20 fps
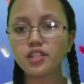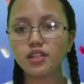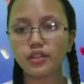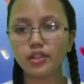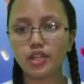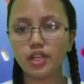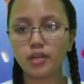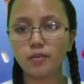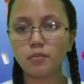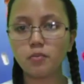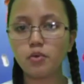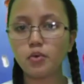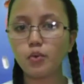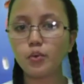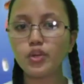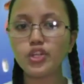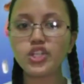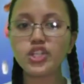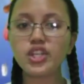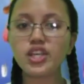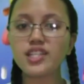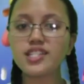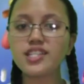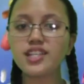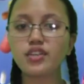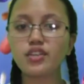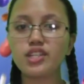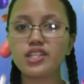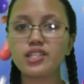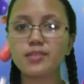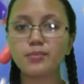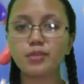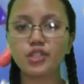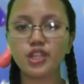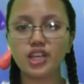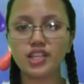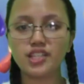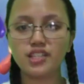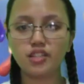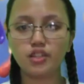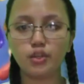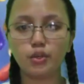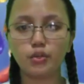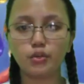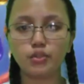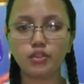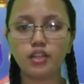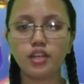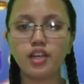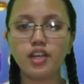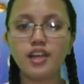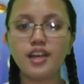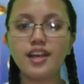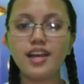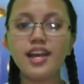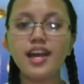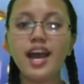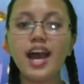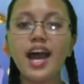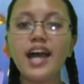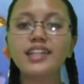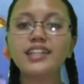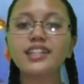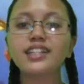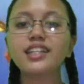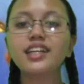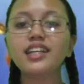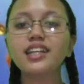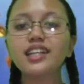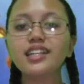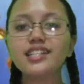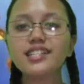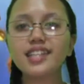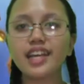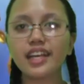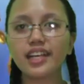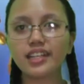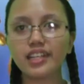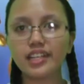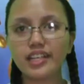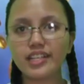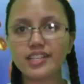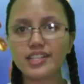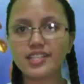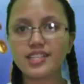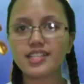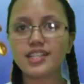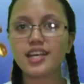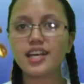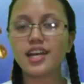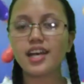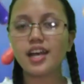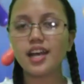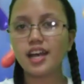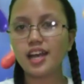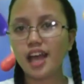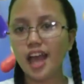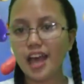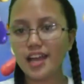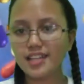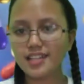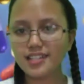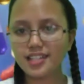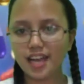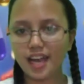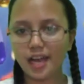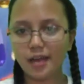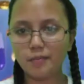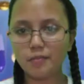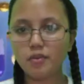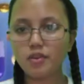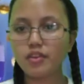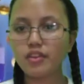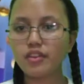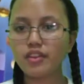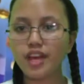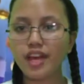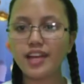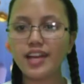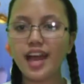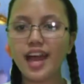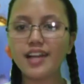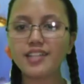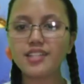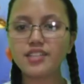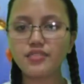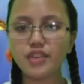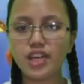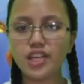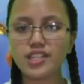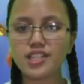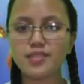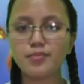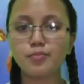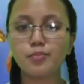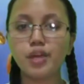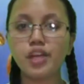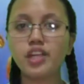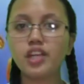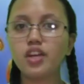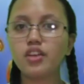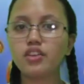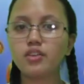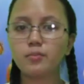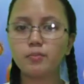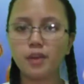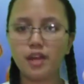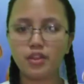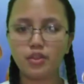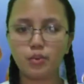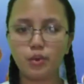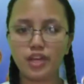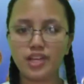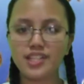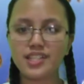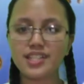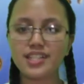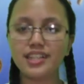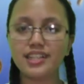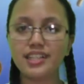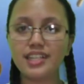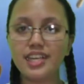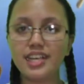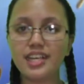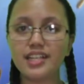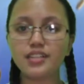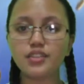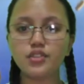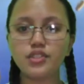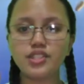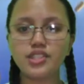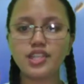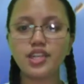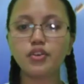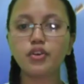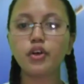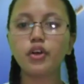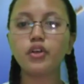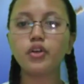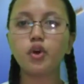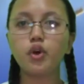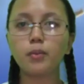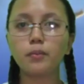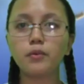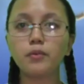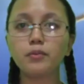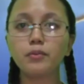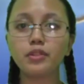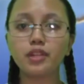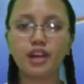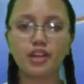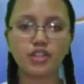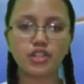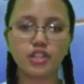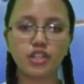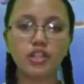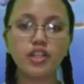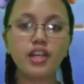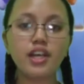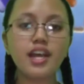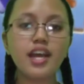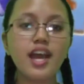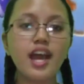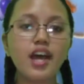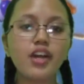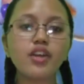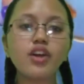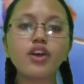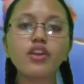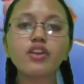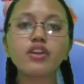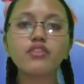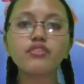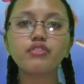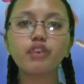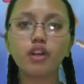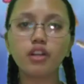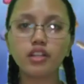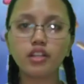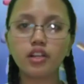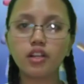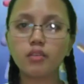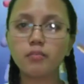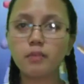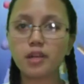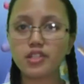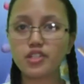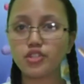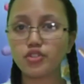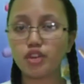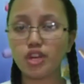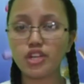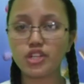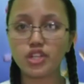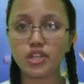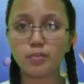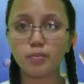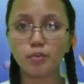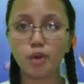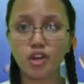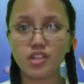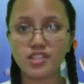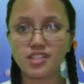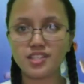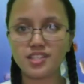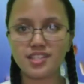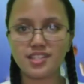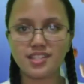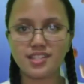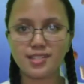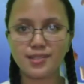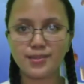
luteum, which then secretes progesterone. Adenylyl cyclase enzyme then activates many other pathways leading to steroid hormone production and other follicle maturation processes.